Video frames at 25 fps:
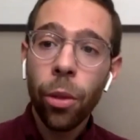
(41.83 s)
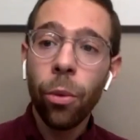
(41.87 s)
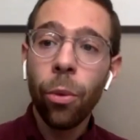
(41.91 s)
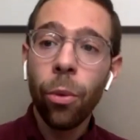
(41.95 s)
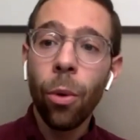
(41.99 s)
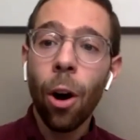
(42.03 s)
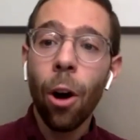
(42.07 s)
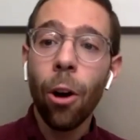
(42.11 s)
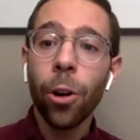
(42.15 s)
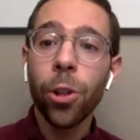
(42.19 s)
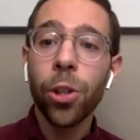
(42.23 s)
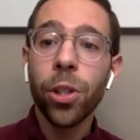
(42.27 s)

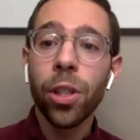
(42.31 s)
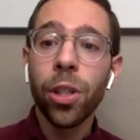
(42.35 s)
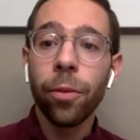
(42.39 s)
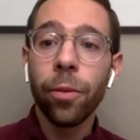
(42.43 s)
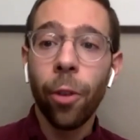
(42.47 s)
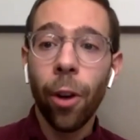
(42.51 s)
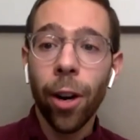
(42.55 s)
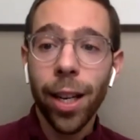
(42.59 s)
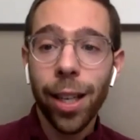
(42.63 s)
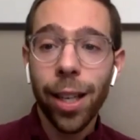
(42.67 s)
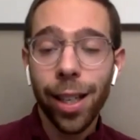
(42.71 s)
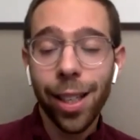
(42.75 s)
through our
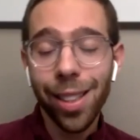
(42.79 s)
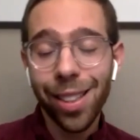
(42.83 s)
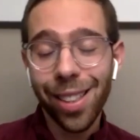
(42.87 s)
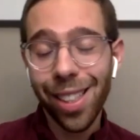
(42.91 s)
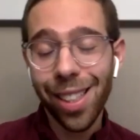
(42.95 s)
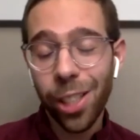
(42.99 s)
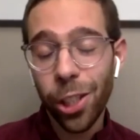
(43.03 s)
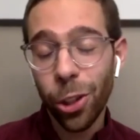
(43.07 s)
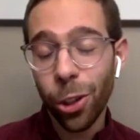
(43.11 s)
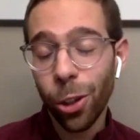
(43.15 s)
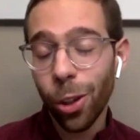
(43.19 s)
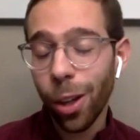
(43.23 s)
Sephardic
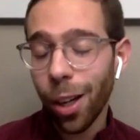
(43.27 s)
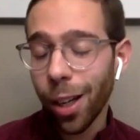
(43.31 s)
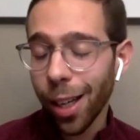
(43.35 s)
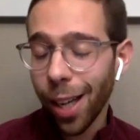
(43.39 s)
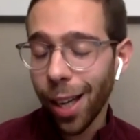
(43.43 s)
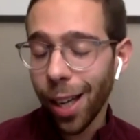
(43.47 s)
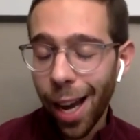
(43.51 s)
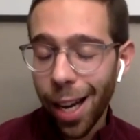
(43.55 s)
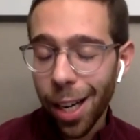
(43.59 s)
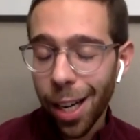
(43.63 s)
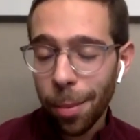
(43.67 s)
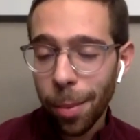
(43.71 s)
Digital
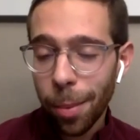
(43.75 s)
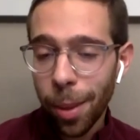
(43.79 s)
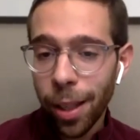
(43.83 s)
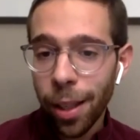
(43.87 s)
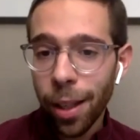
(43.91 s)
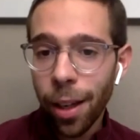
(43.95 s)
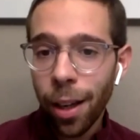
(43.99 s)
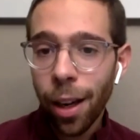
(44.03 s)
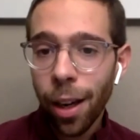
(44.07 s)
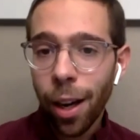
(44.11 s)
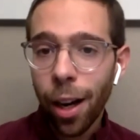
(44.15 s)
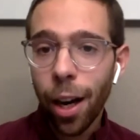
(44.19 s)

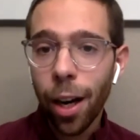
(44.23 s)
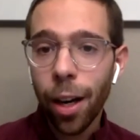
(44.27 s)
Academy,